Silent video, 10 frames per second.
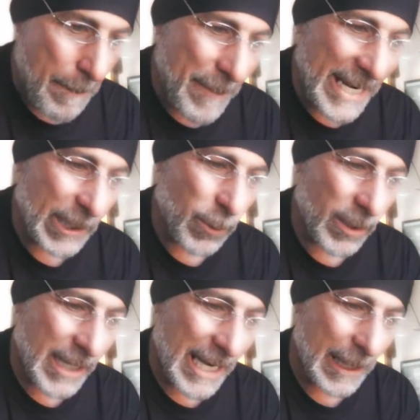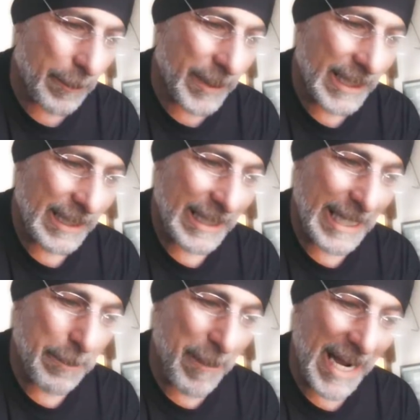Many will come
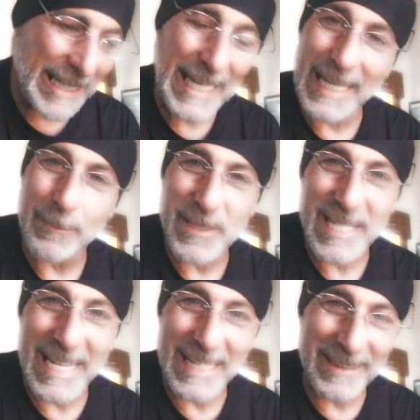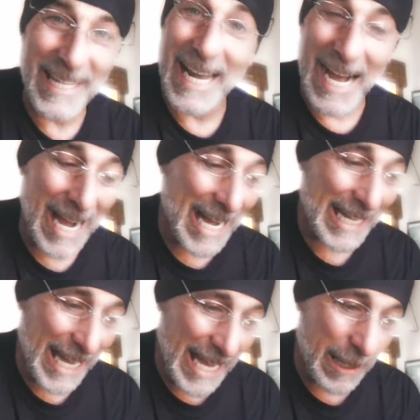in my name, saying that
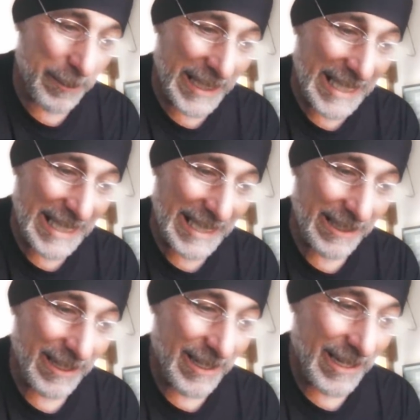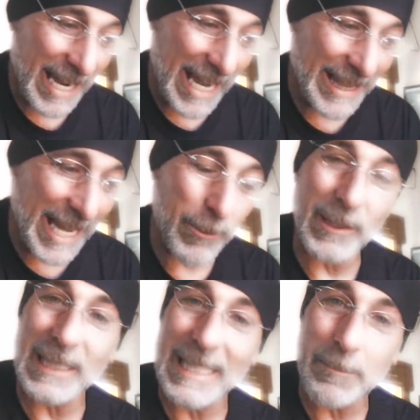I am he, and they will
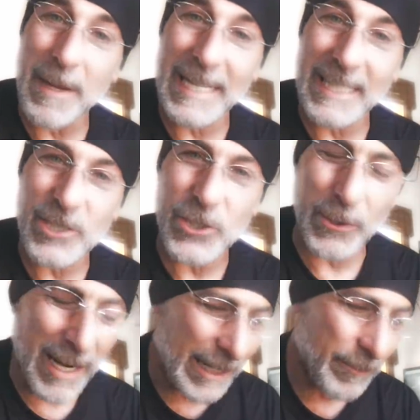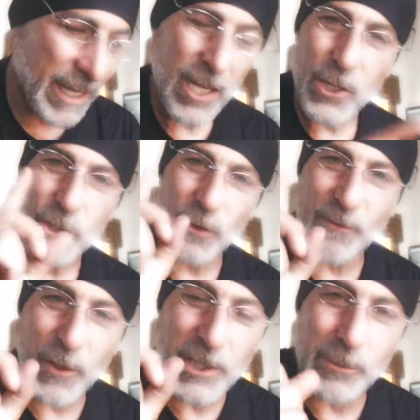lead many astray. So
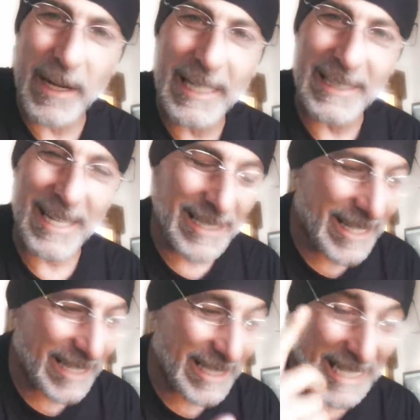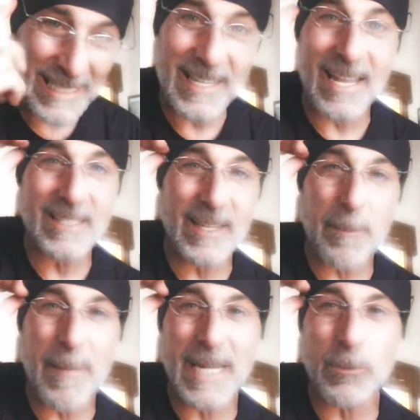first recognize this. He says
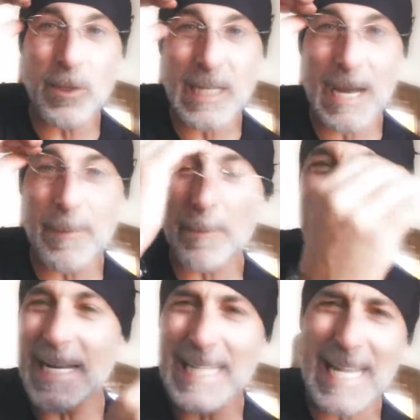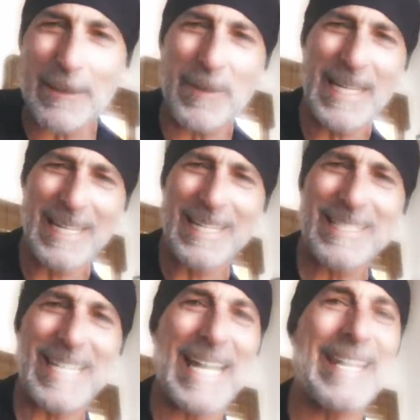that many will come in my name,
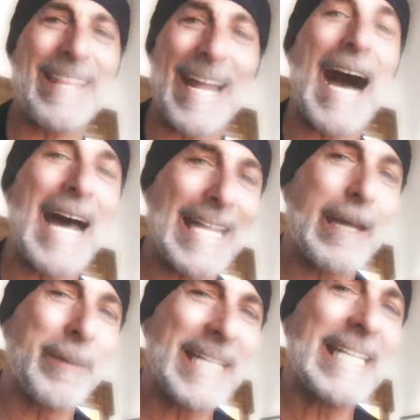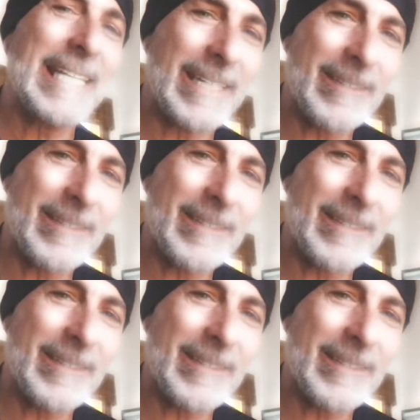saying that I am he.